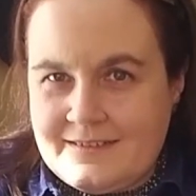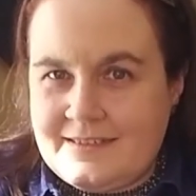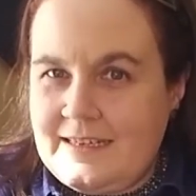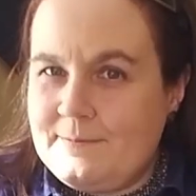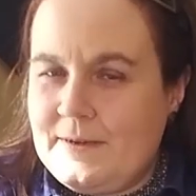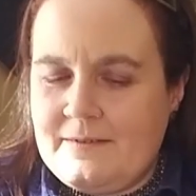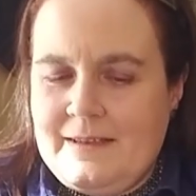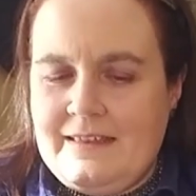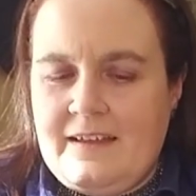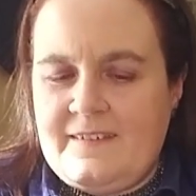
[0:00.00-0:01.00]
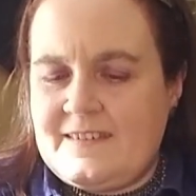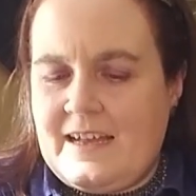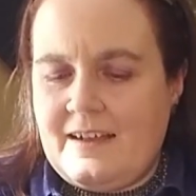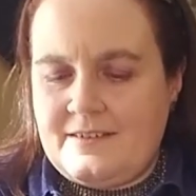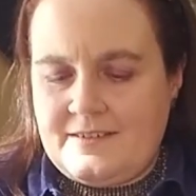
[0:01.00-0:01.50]
Steampunk Me loves
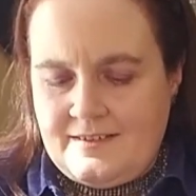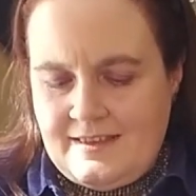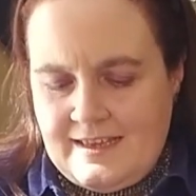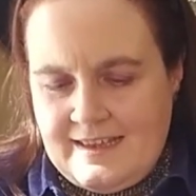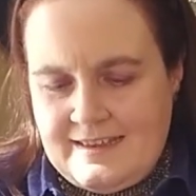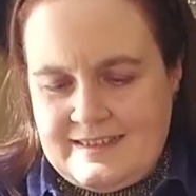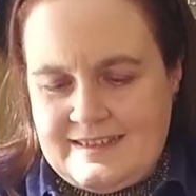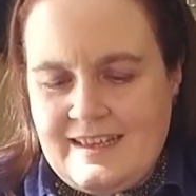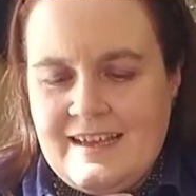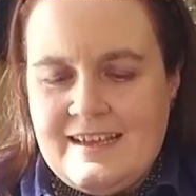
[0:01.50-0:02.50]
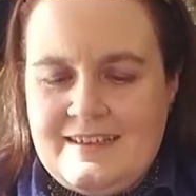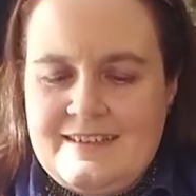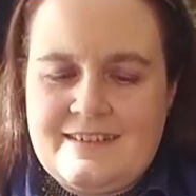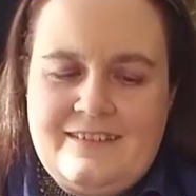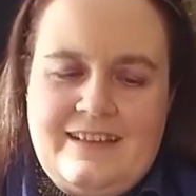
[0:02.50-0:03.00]
goggles. So
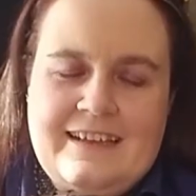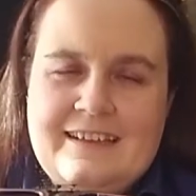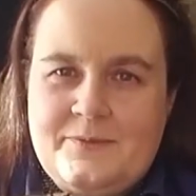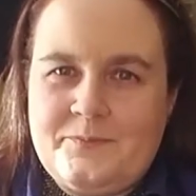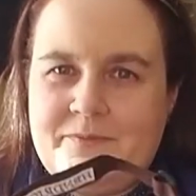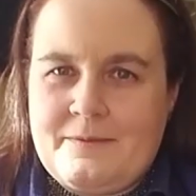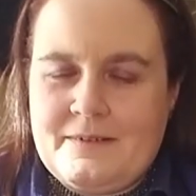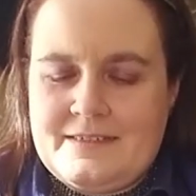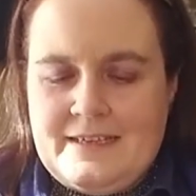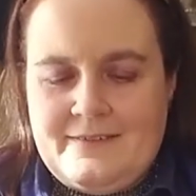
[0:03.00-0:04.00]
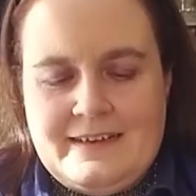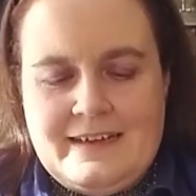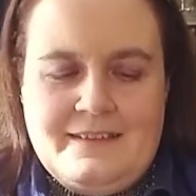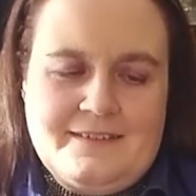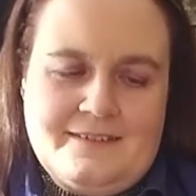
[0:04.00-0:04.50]
these are like, I'm going to say right now,
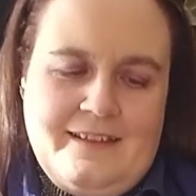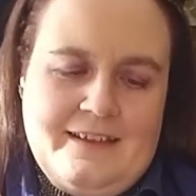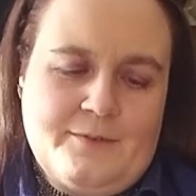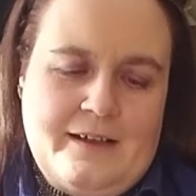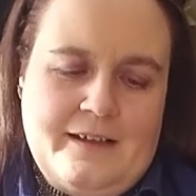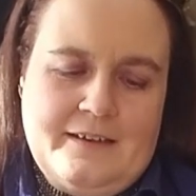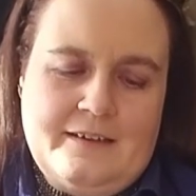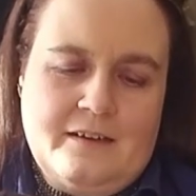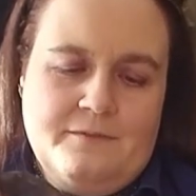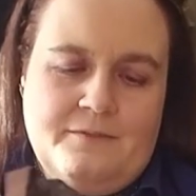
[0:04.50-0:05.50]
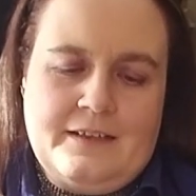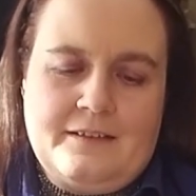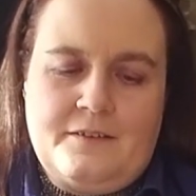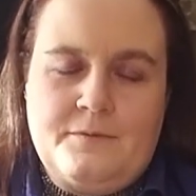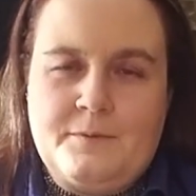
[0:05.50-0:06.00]
these are like quality of
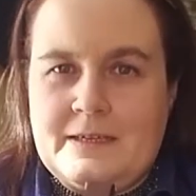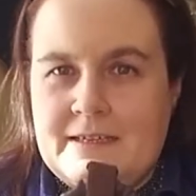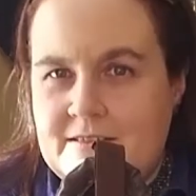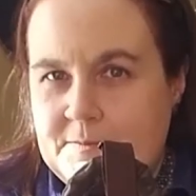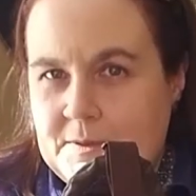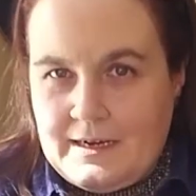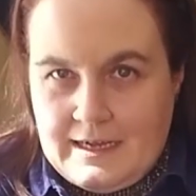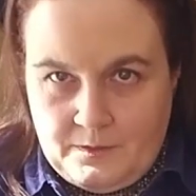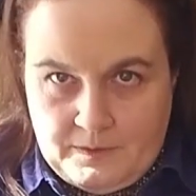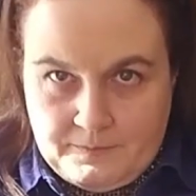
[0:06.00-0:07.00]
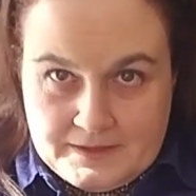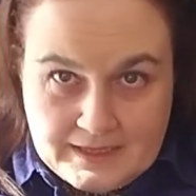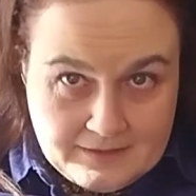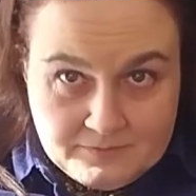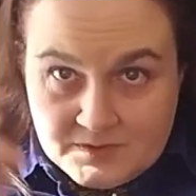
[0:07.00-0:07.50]
like you would get at Spirit Halloween. But
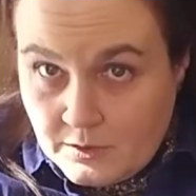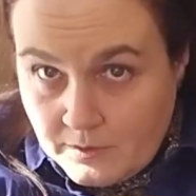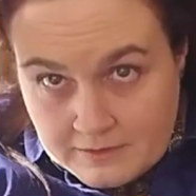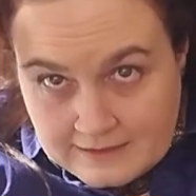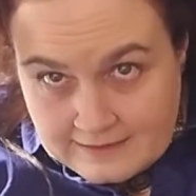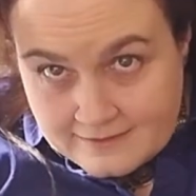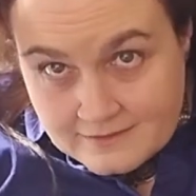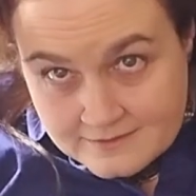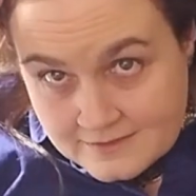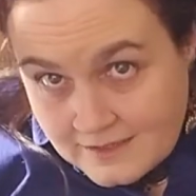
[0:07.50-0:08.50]
then so are these.